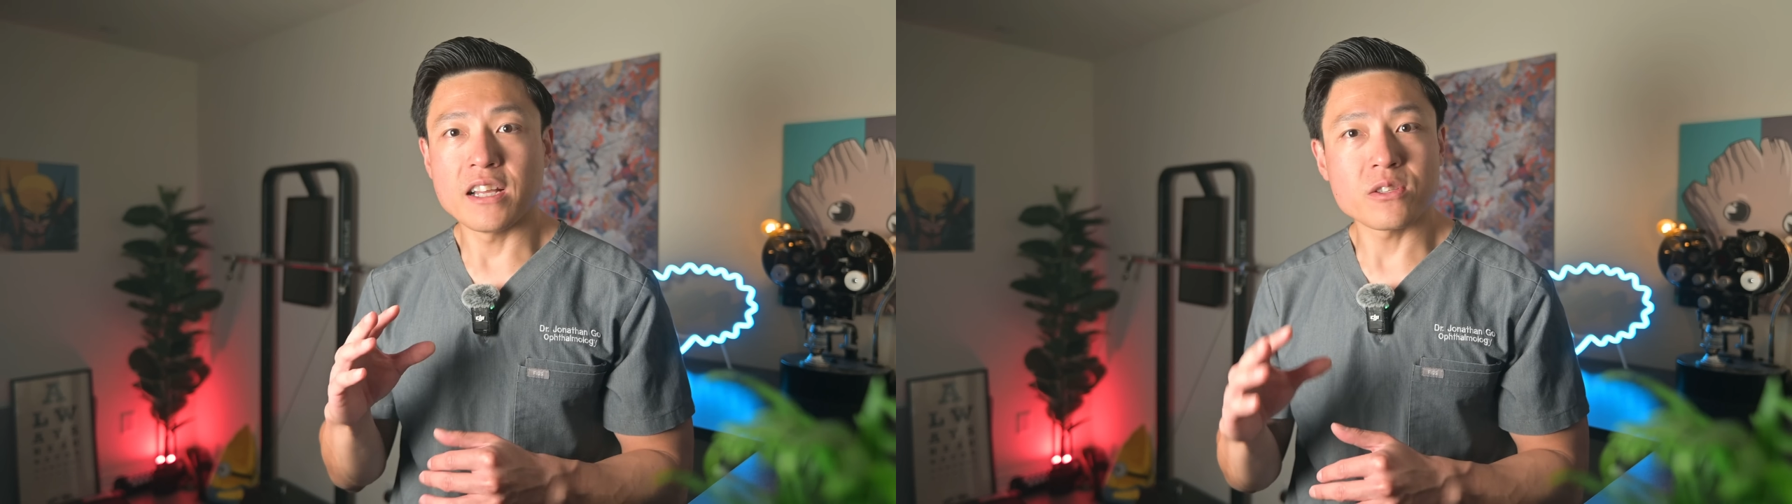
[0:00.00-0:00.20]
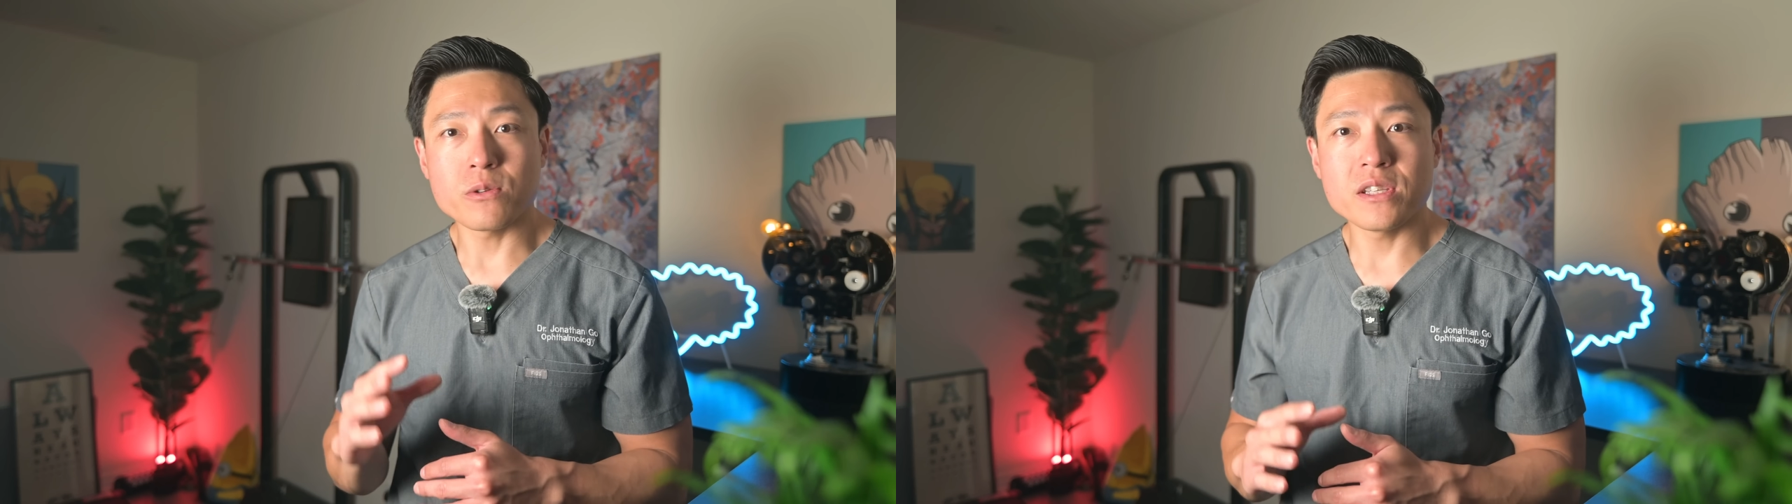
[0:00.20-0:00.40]

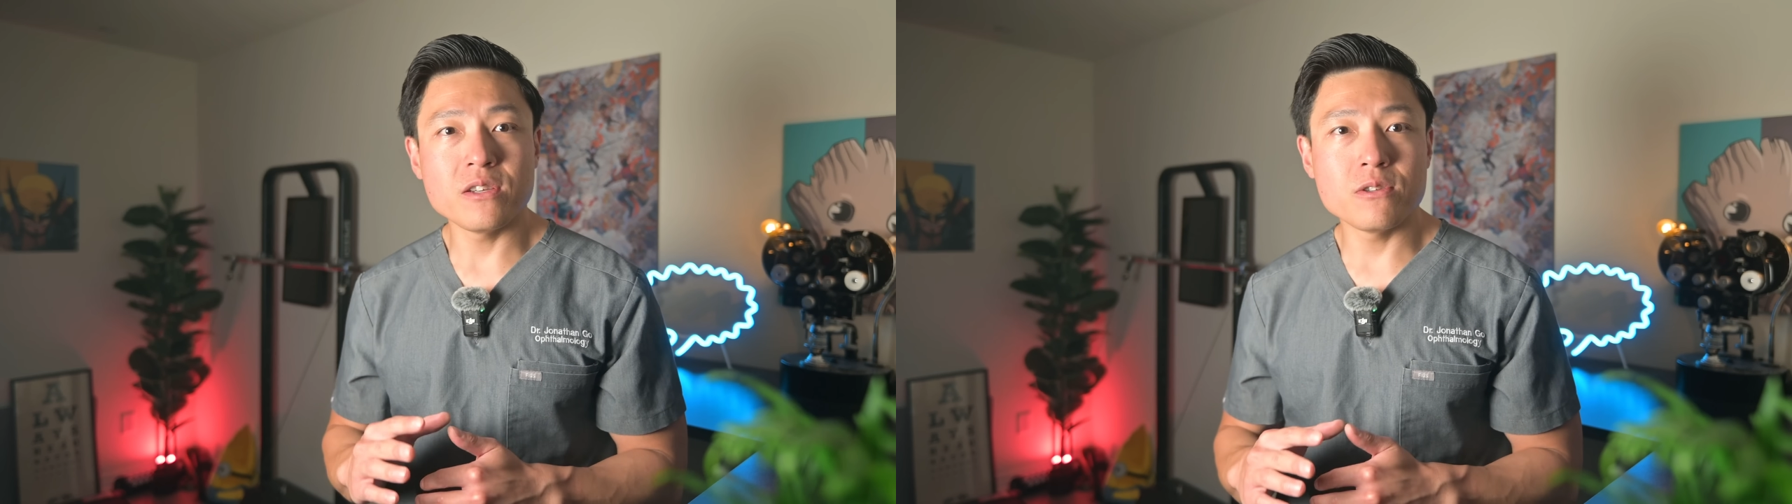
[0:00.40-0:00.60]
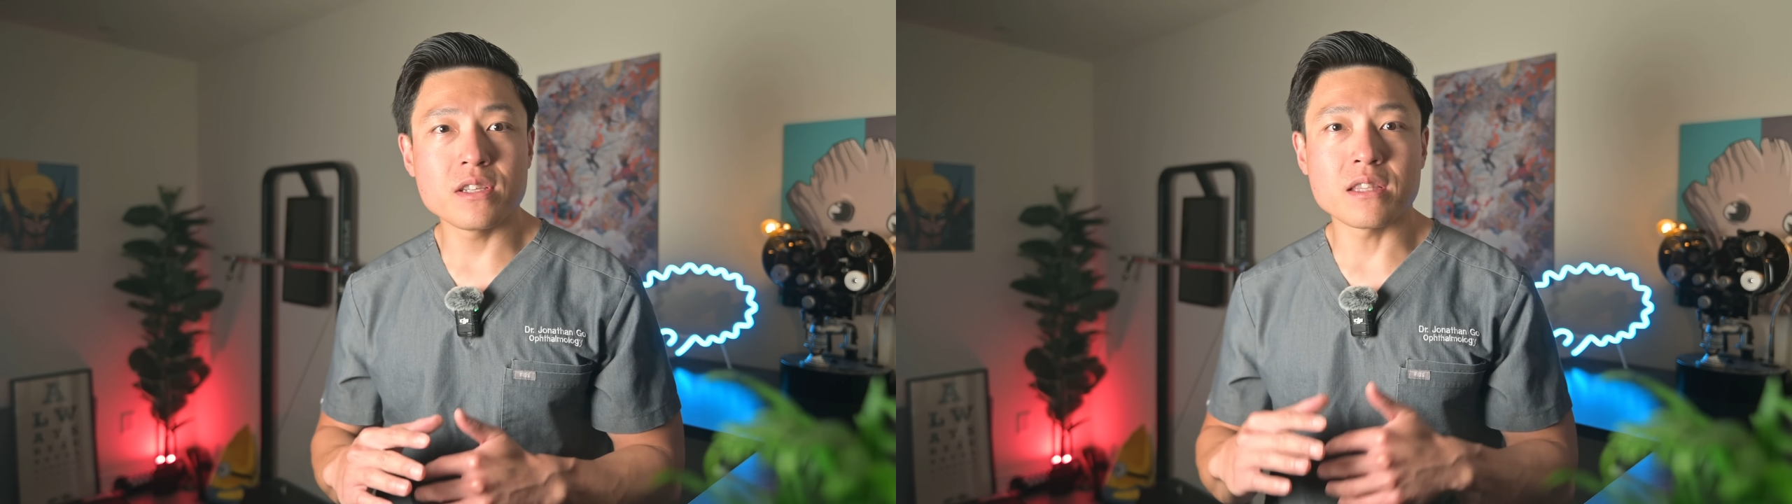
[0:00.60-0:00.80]
It's only
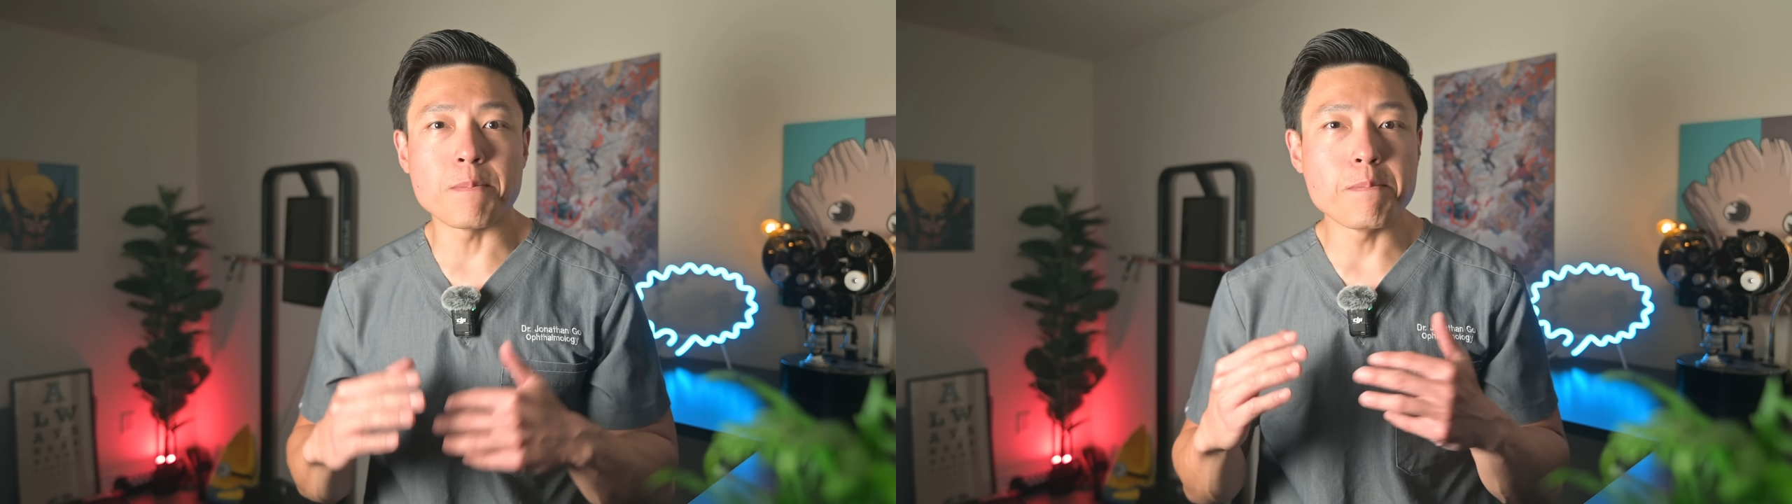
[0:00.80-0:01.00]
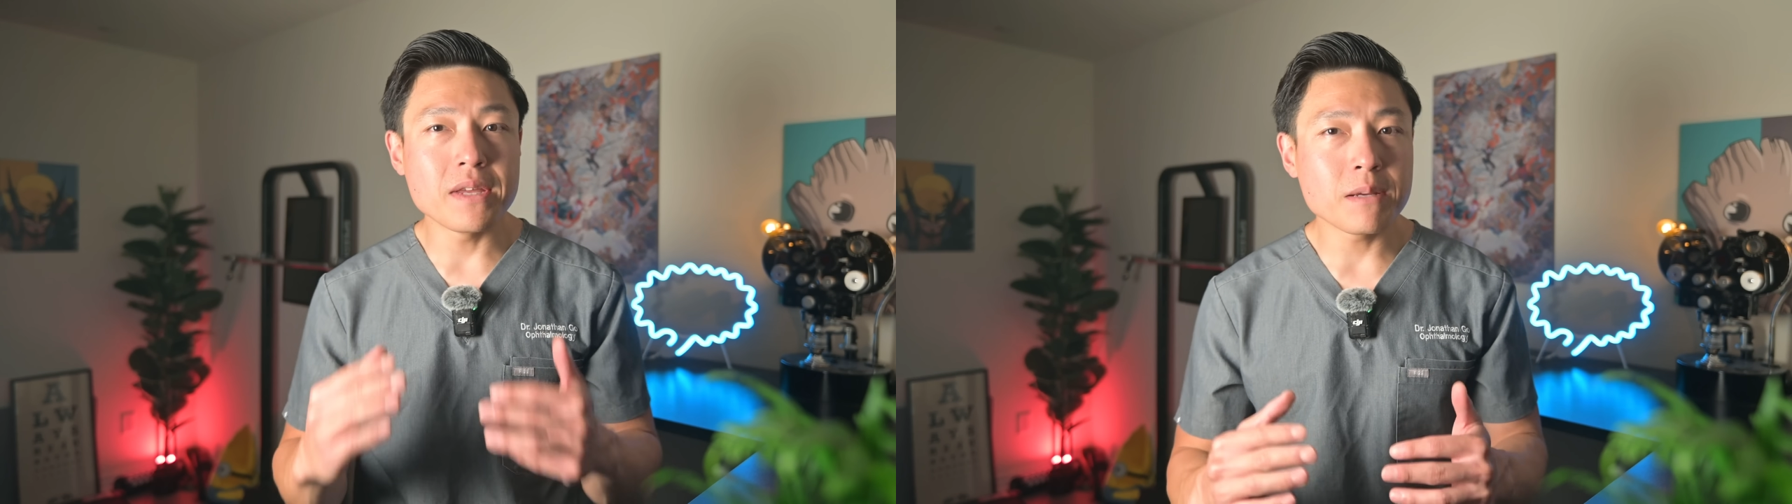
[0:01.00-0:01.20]
using the
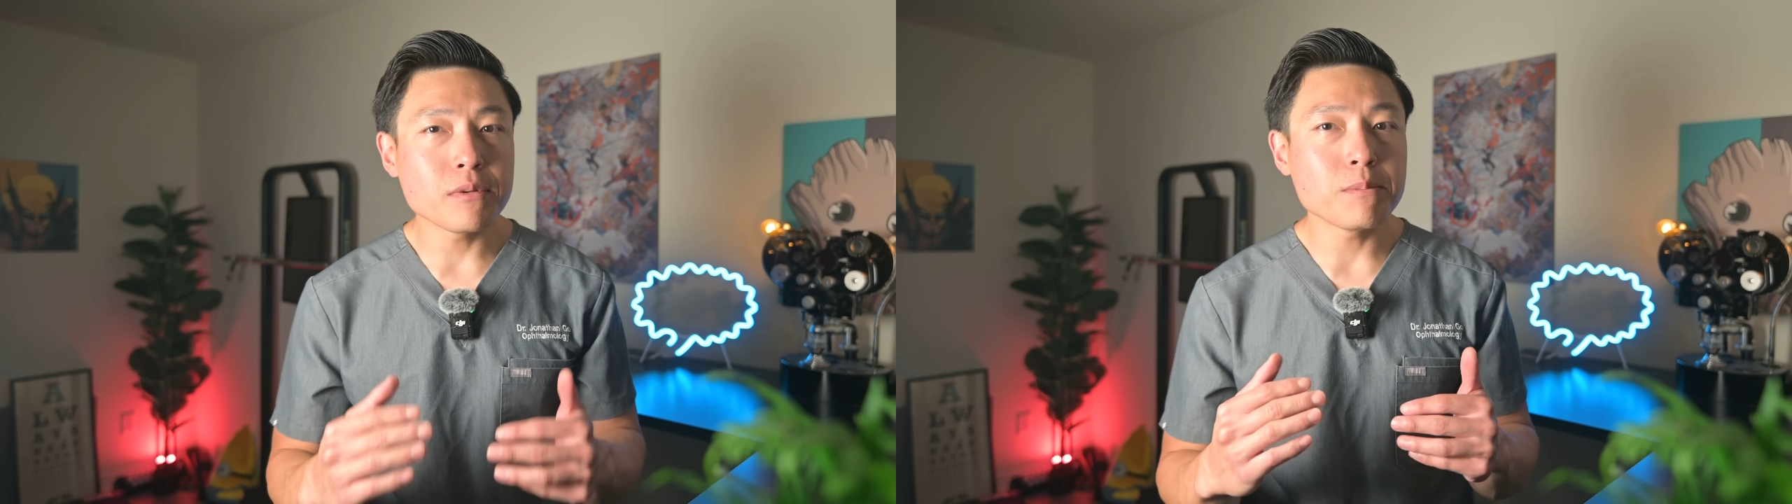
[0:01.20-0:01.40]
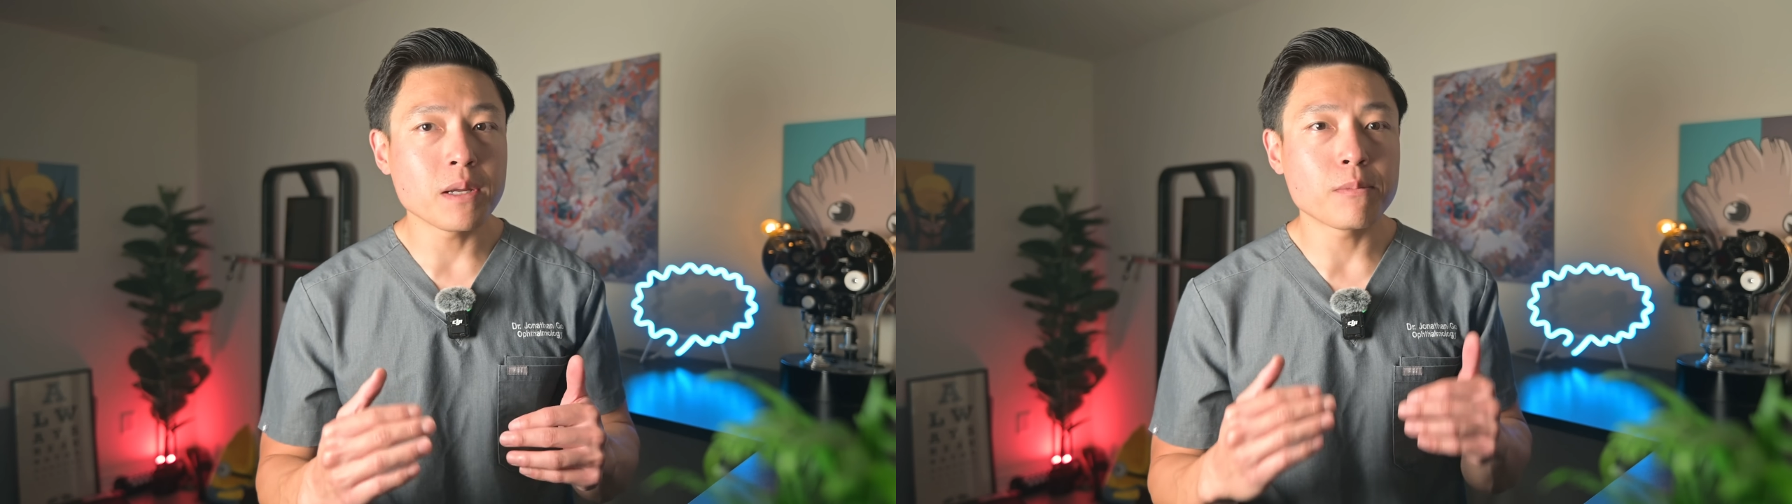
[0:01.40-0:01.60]

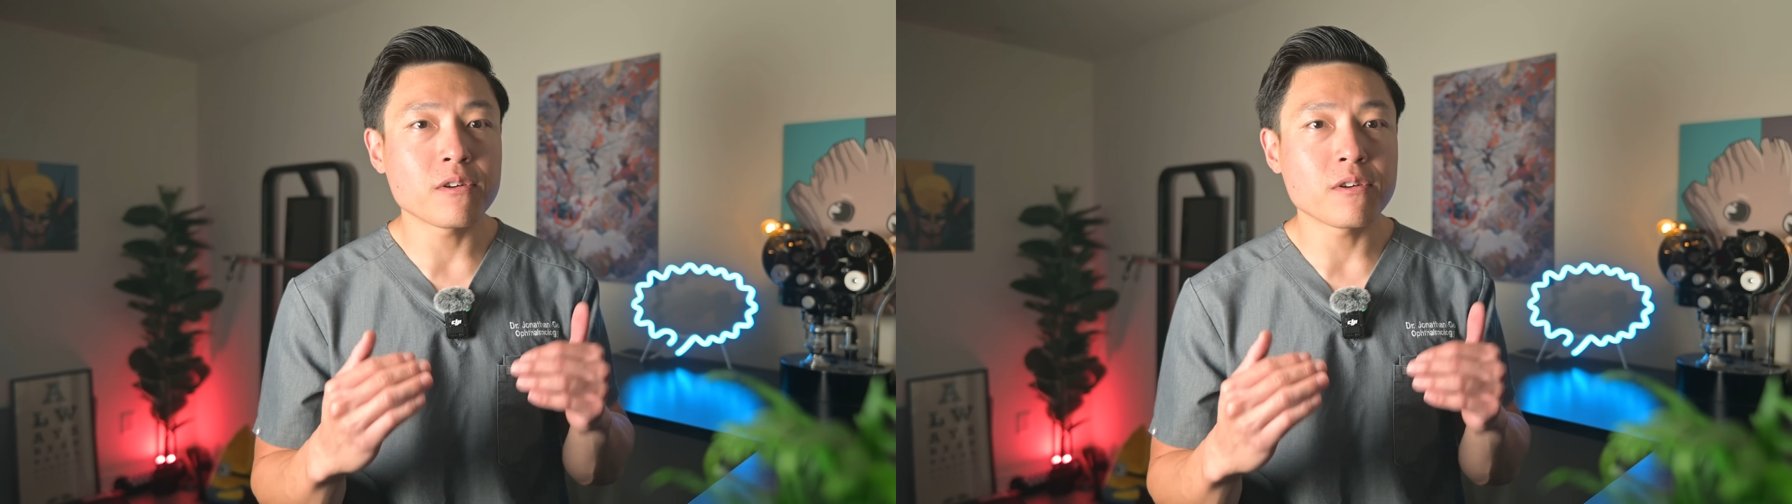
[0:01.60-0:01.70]
minimum number